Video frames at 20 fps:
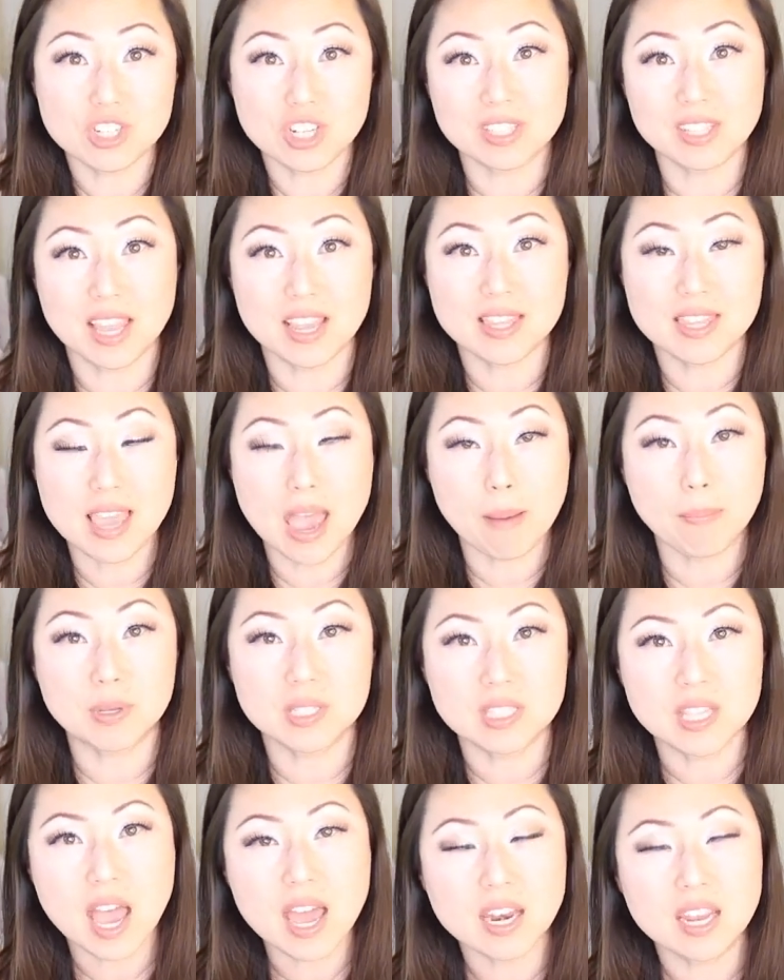just like the
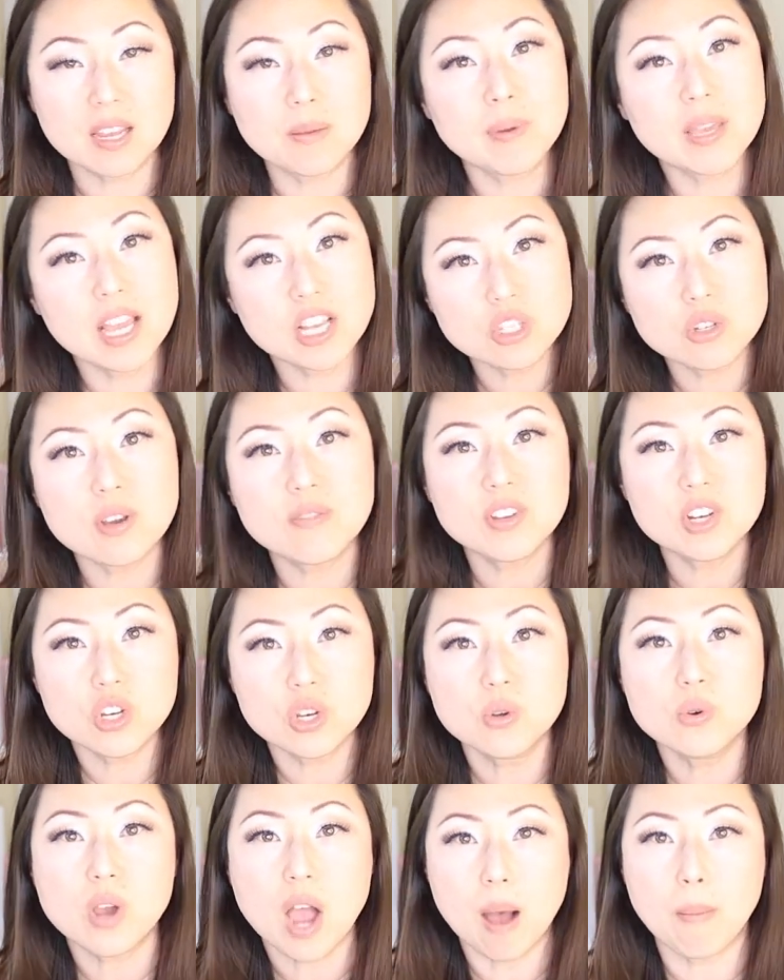episodic, because you have a
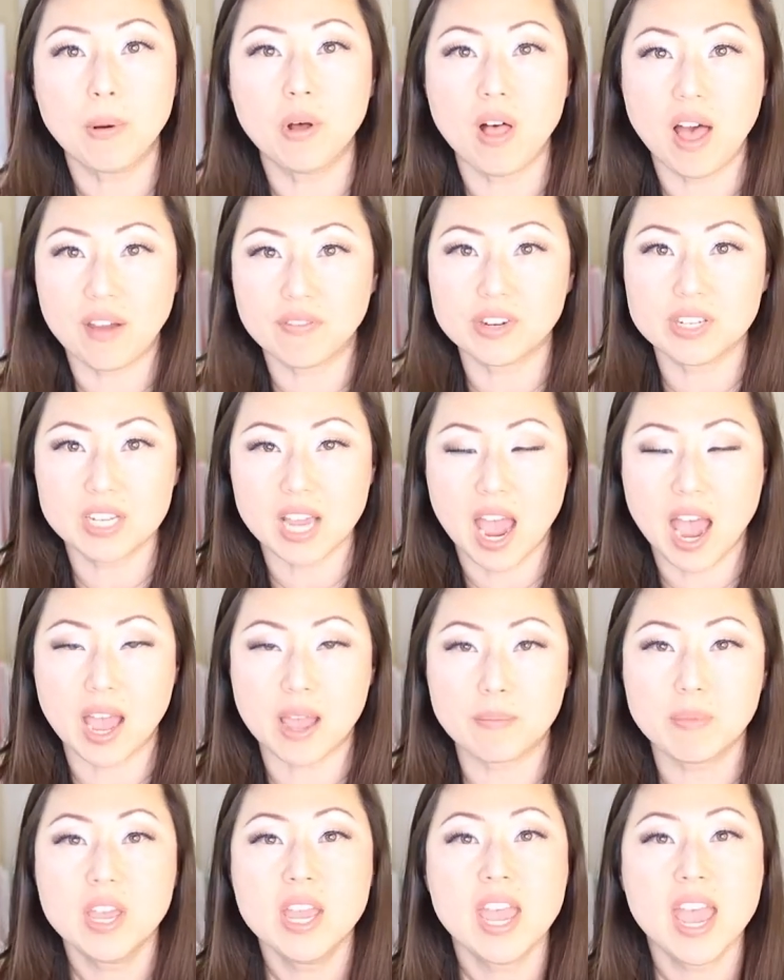new couple every
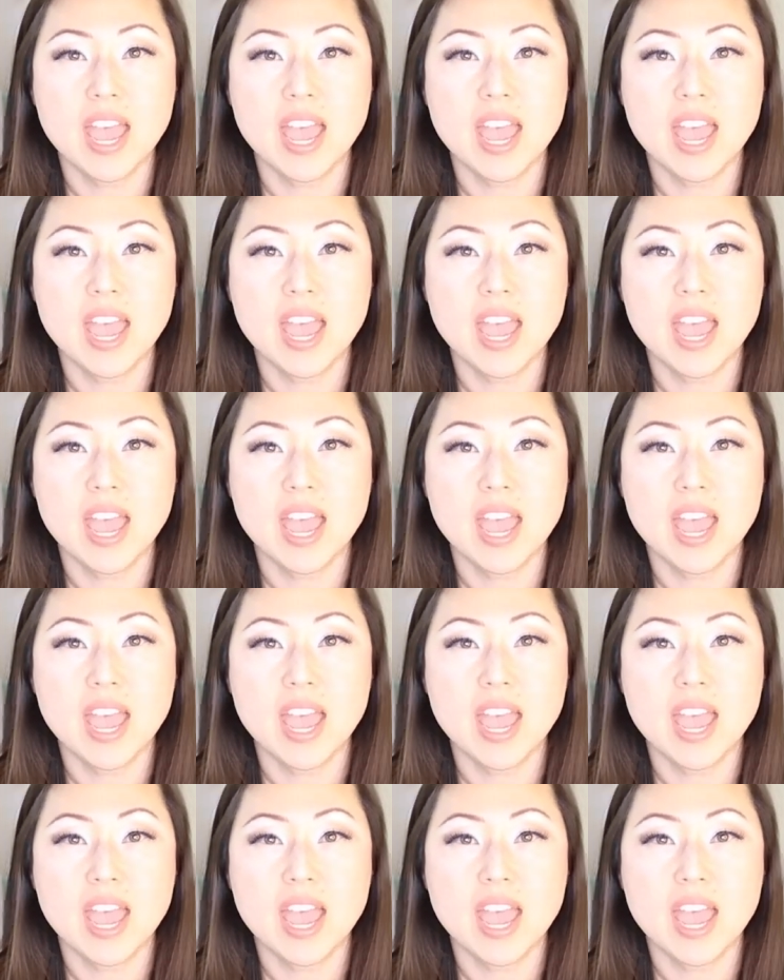time,